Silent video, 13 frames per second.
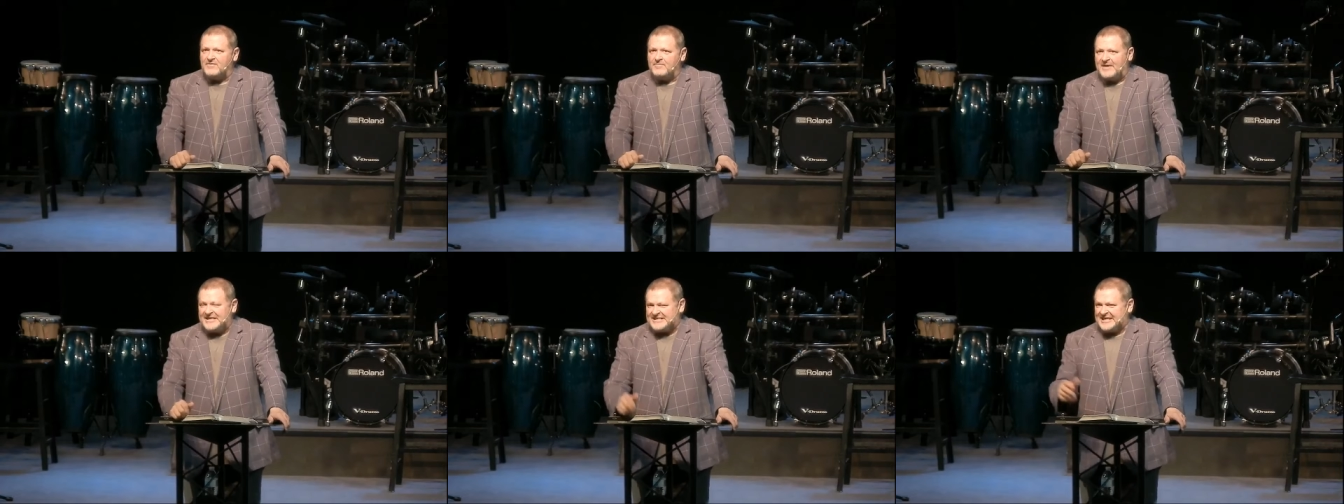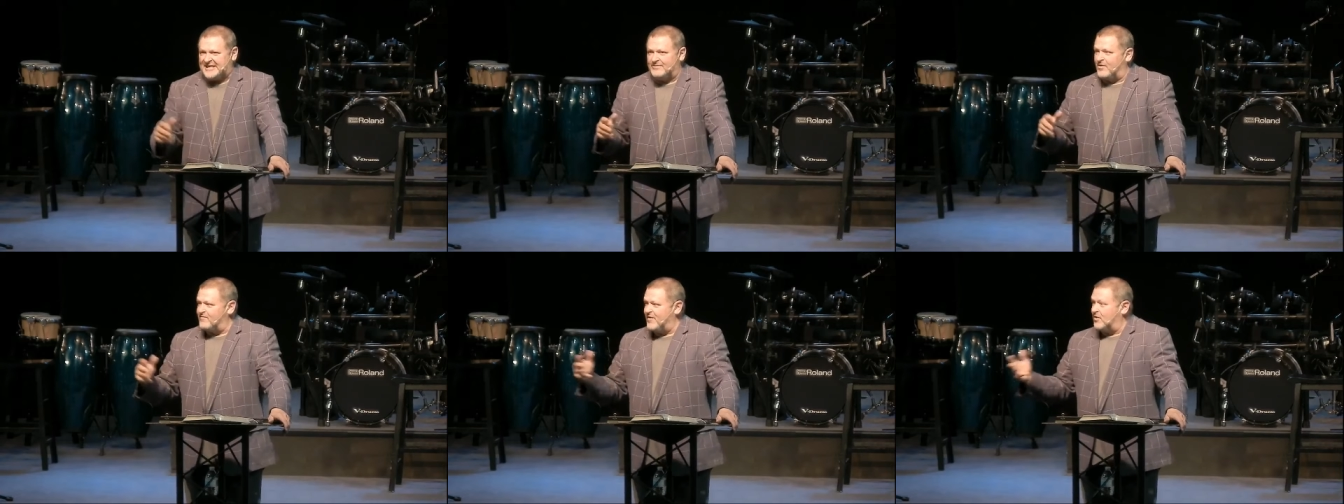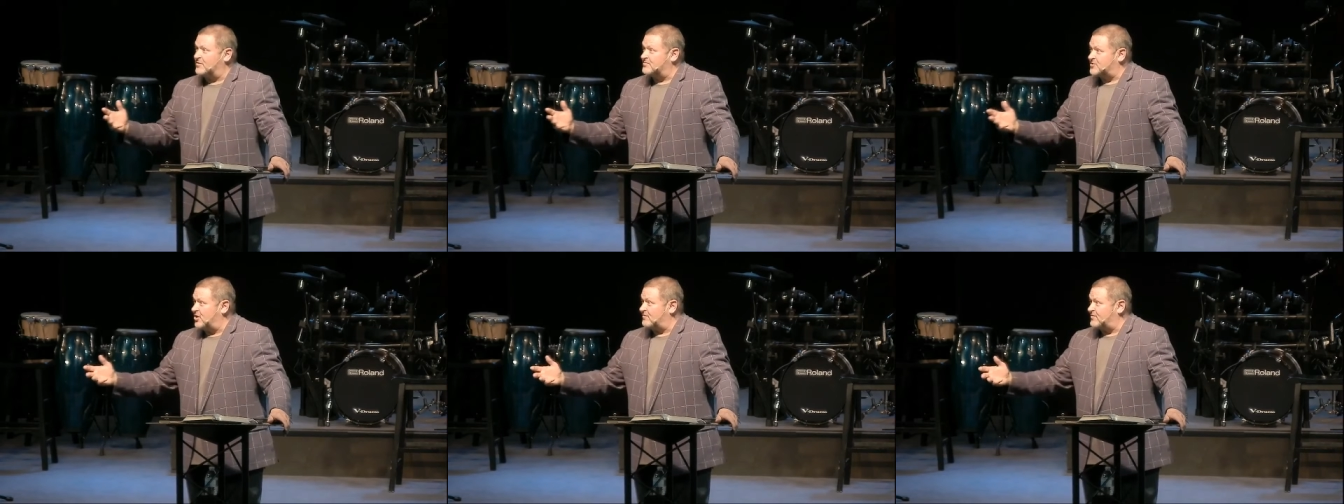basically revealed
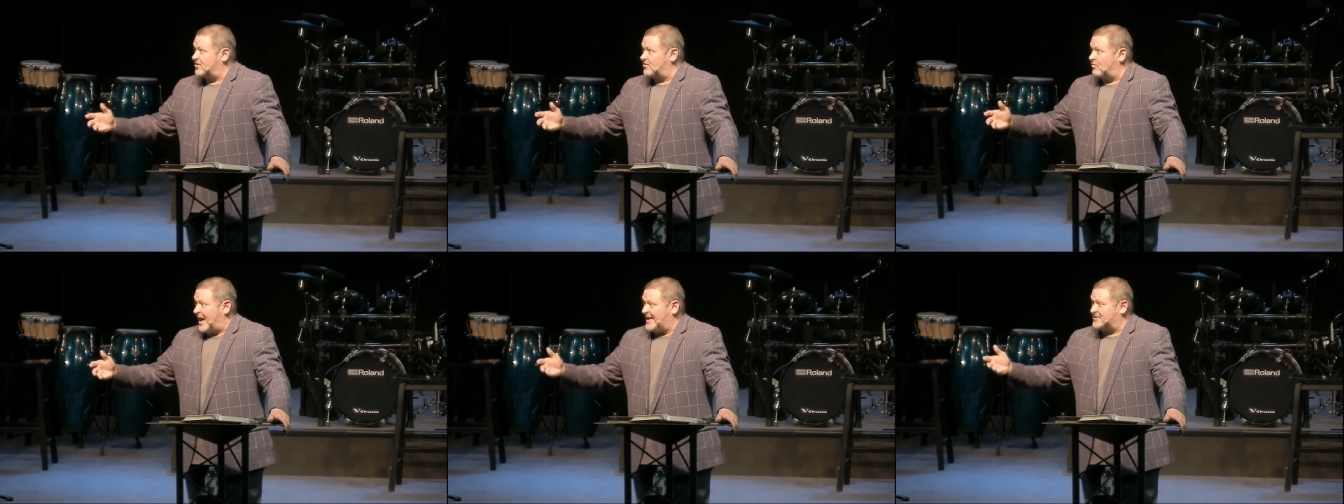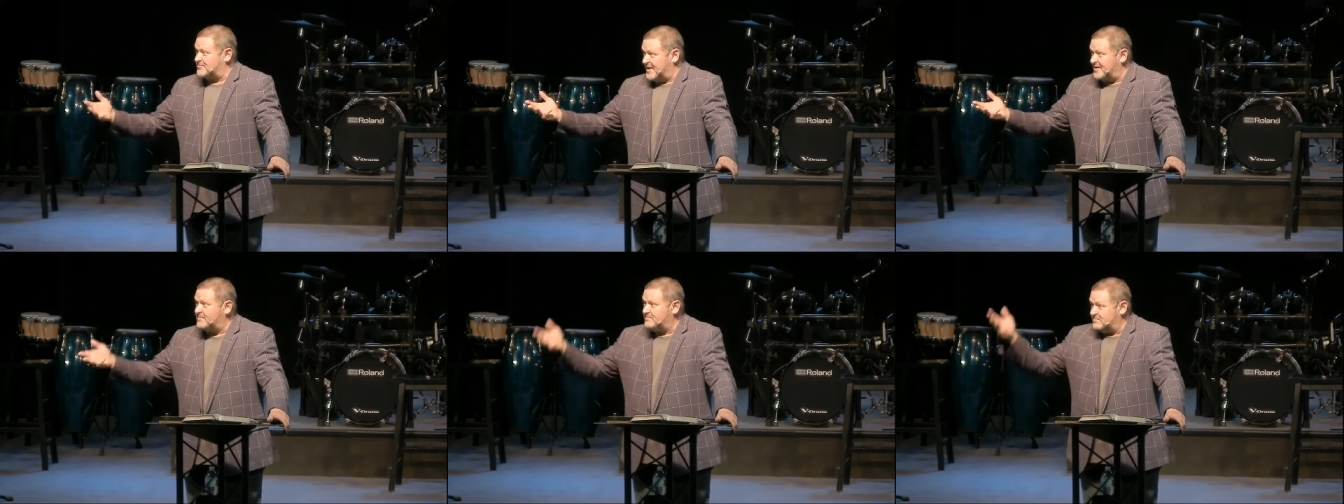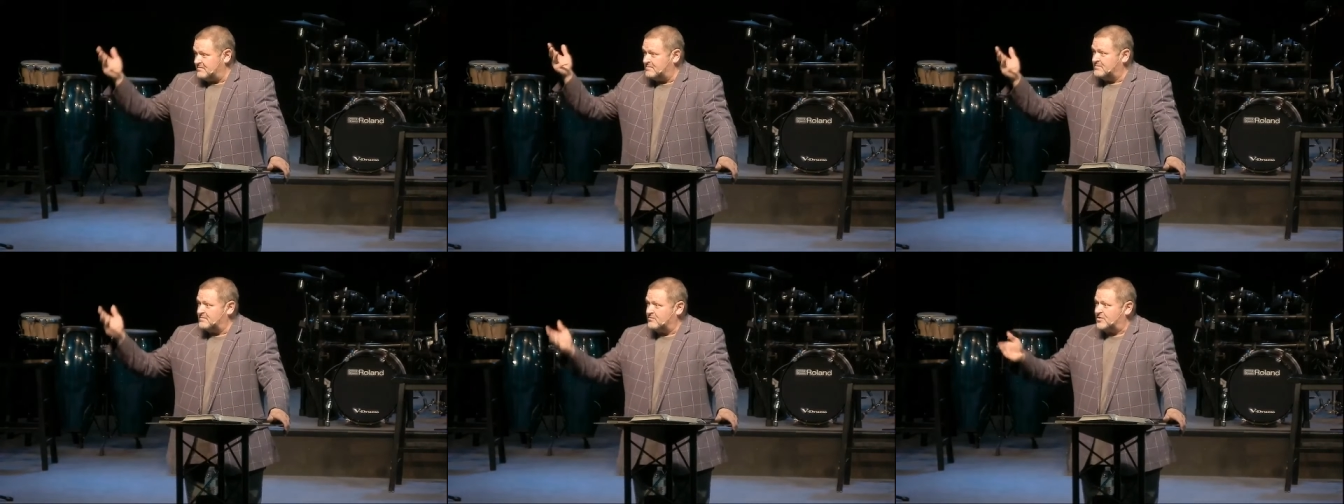himself to the wise men
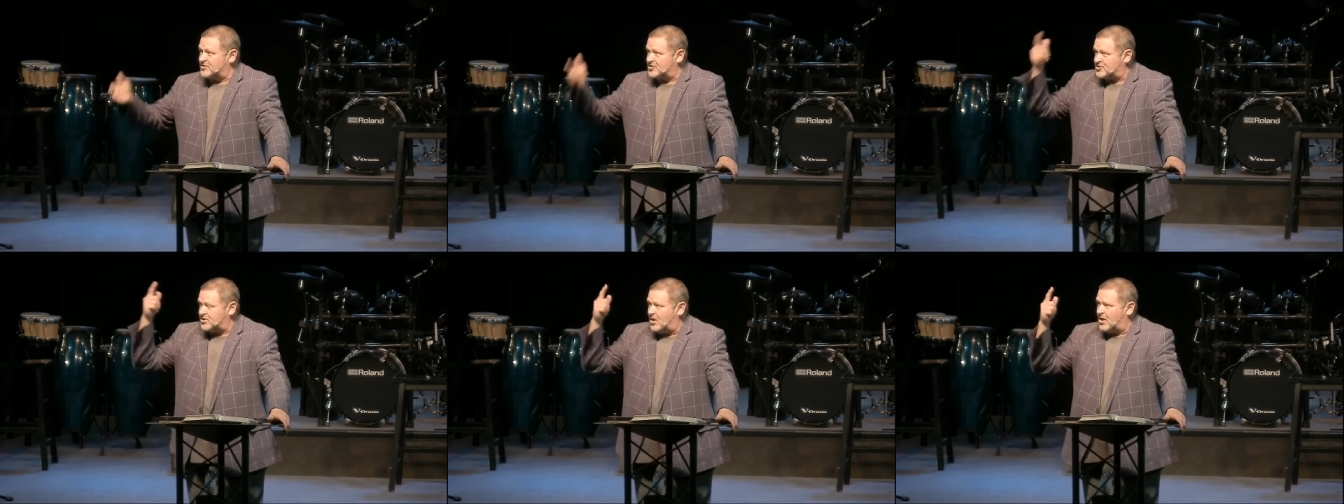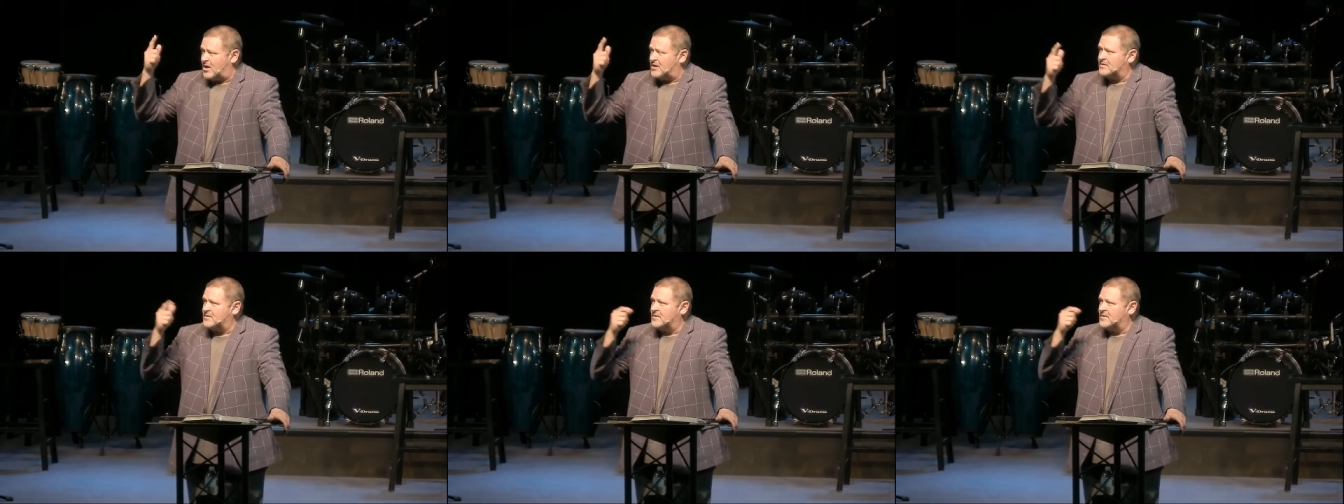with the star.